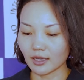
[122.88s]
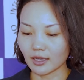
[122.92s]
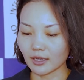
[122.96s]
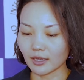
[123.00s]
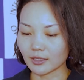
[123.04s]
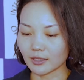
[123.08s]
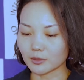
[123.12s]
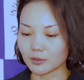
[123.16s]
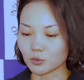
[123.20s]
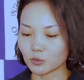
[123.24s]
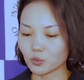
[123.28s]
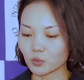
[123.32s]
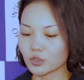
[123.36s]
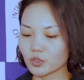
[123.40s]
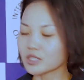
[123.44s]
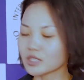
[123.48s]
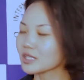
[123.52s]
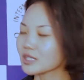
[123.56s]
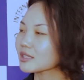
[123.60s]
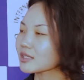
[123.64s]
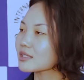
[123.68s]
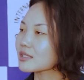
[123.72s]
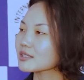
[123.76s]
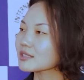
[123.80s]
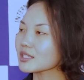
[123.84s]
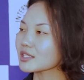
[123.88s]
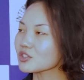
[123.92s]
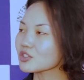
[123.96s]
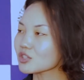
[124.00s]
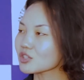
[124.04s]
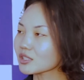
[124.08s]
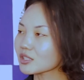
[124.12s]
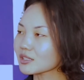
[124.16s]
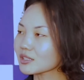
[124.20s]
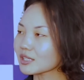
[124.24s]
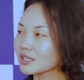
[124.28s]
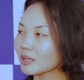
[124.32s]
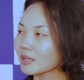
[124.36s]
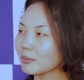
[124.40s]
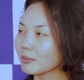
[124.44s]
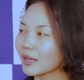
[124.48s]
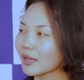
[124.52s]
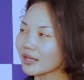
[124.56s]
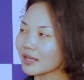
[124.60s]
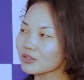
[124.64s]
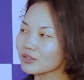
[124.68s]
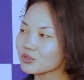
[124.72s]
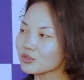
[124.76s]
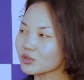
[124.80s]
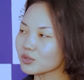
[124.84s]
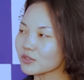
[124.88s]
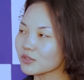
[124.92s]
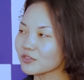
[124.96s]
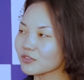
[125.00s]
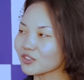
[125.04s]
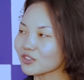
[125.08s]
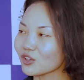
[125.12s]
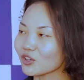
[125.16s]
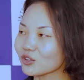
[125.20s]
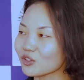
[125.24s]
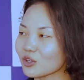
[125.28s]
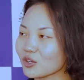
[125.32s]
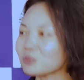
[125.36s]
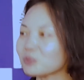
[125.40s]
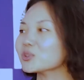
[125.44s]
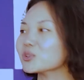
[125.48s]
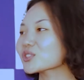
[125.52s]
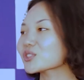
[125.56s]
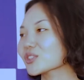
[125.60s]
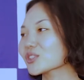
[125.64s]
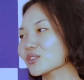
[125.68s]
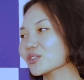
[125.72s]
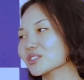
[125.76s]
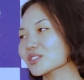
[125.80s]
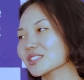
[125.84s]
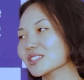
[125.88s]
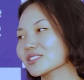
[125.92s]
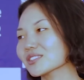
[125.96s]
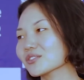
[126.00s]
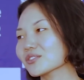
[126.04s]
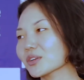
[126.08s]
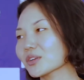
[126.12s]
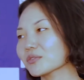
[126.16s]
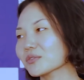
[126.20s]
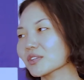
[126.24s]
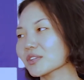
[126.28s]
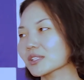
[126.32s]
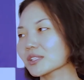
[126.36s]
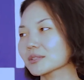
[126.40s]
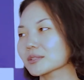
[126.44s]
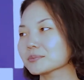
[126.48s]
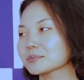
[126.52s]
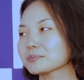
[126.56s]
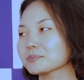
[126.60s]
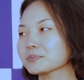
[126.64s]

Was the decision demand-driven or opportunity-driven?